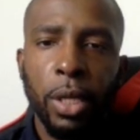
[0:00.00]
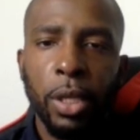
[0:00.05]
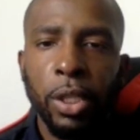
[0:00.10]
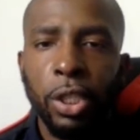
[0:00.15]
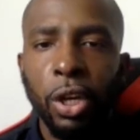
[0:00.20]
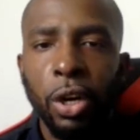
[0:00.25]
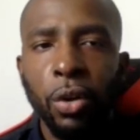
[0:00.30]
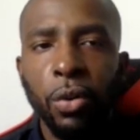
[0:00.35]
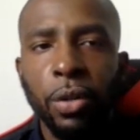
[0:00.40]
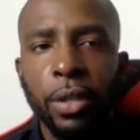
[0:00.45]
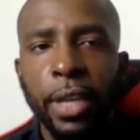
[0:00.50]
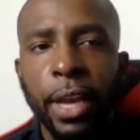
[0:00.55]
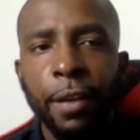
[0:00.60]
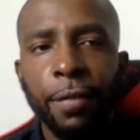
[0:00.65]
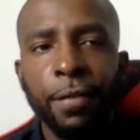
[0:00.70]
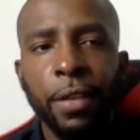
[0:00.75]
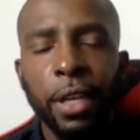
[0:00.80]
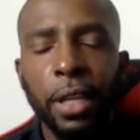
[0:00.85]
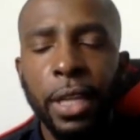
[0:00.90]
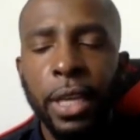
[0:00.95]
So
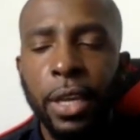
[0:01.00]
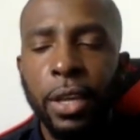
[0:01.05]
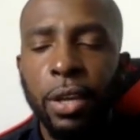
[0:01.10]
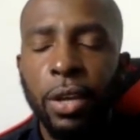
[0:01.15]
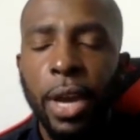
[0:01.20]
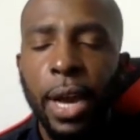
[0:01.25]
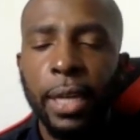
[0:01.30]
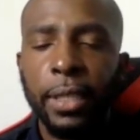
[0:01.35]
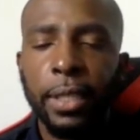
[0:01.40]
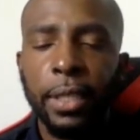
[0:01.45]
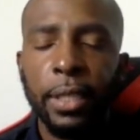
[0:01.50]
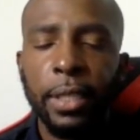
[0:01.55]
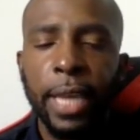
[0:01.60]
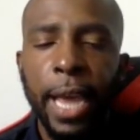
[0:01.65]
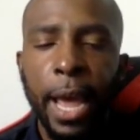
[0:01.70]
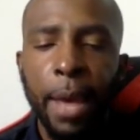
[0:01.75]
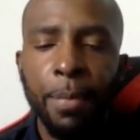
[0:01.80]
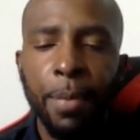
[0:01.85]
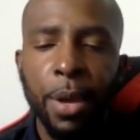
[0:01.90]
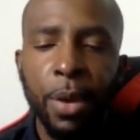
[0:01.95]
definitely, you guys can
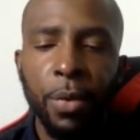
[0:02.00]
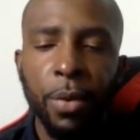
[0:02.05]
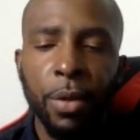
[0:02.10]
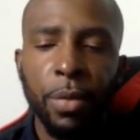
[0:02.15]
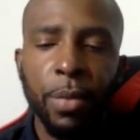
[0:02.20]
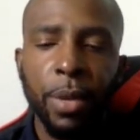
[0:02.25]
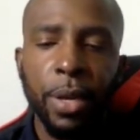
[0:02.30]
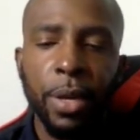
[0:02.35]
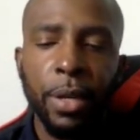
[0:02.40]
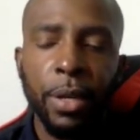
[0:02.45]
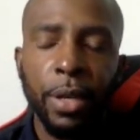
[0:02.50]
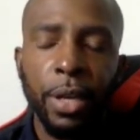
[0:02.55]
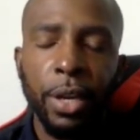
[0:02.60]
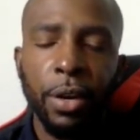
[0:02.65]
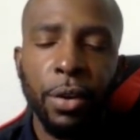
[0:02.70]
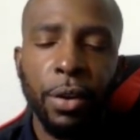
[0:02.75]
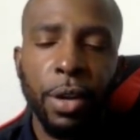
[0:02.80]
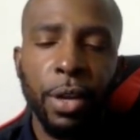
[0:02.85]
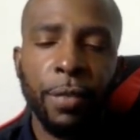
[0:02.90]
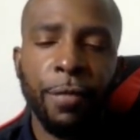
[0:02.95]
tap in with me. You
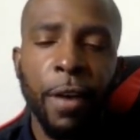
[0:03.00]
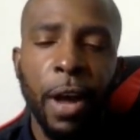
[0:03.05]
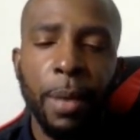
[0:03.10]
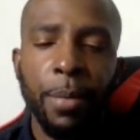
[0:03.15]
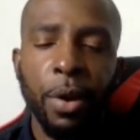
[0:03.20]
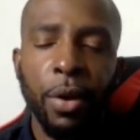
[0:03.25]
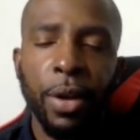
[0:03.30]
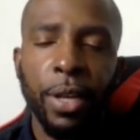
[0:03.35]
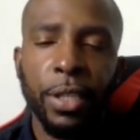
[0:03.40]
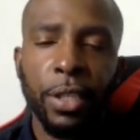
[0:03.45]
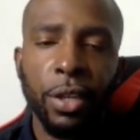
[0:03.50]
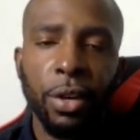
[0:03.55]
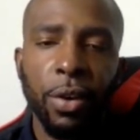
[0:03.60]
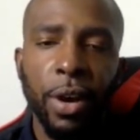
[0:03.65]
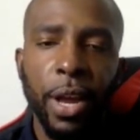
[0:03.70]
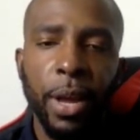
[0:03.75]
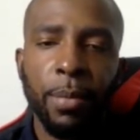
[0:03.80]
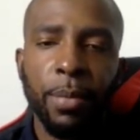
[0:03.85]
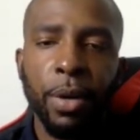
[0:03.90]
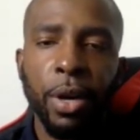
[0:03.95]
know, you can find me on
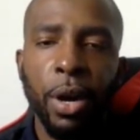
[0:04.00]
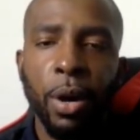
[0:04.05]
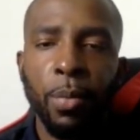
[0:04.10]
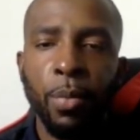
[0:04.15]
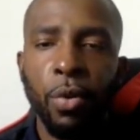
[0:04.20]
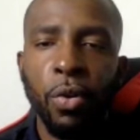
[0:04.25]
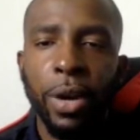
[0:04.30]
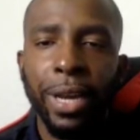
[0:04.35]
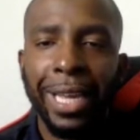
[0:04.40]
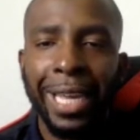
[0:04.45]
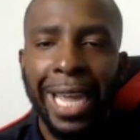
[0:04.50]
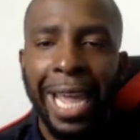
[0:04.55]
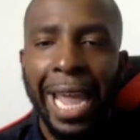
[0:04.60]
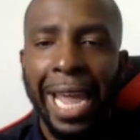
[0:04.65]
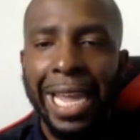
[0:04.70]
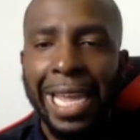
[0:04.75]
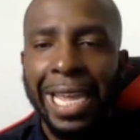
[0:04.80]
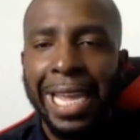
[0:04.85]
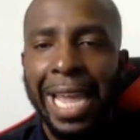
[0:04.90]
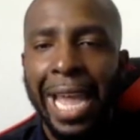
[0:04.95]
Instagram, Kemoy,
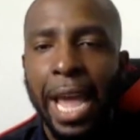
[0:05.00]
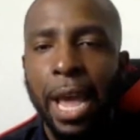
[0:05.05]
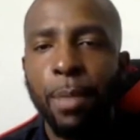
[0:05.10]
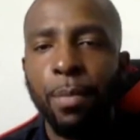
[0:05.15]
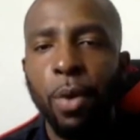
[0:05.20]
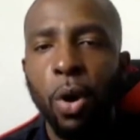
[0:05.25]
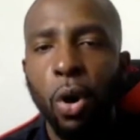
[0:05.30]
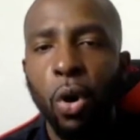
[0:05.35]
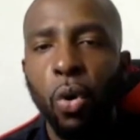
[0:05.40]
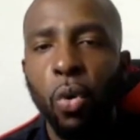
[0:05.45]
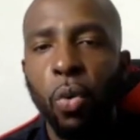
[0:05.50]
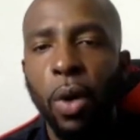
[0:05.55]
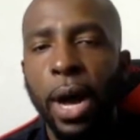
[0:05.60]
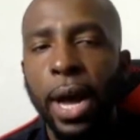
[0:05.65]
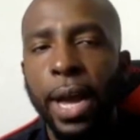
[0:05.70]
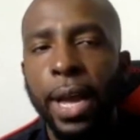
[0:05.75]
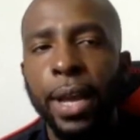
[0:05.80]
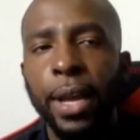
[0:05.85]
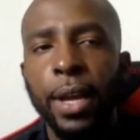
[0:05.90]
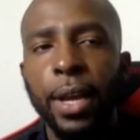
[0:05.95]

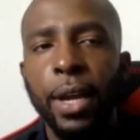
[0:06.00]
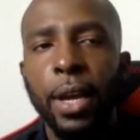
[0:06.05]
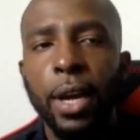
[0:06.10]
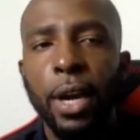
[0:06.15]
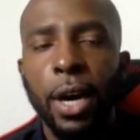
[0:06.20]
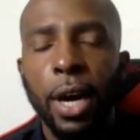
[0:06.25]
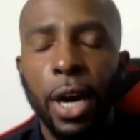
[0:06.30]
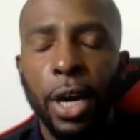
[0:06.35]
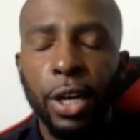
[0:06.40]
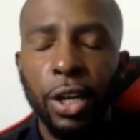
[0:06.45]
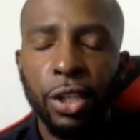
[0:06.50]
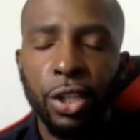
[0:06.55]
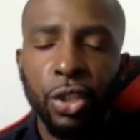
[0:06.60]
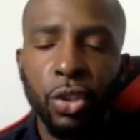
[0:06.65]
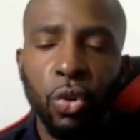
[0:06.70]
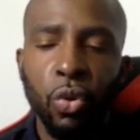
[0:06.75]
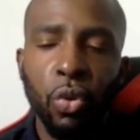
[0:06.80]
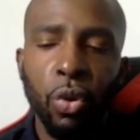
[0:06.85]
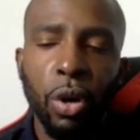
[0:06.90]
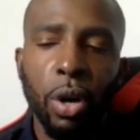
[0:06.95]

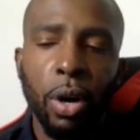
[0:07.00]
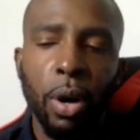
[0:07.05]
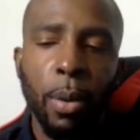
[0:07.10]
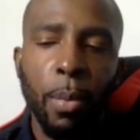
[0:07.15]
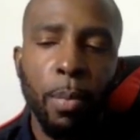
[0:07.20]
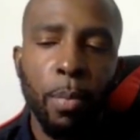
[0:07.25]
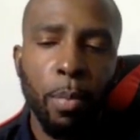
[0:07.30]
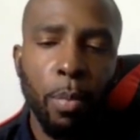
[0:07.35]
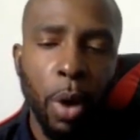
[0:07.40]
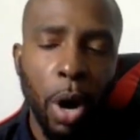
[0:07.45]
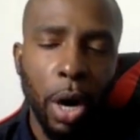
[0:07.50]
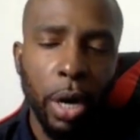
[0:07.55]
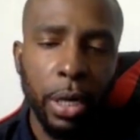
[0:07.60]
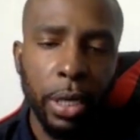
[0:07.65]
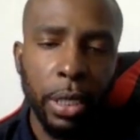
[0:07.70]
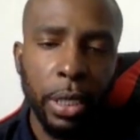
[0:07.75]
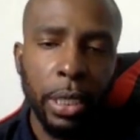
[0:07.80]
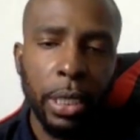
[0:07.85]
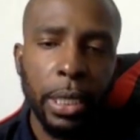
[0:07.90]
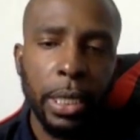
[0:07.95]

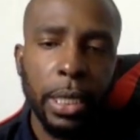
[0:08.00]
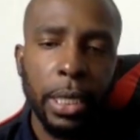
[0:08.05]
KEMOY_Martin.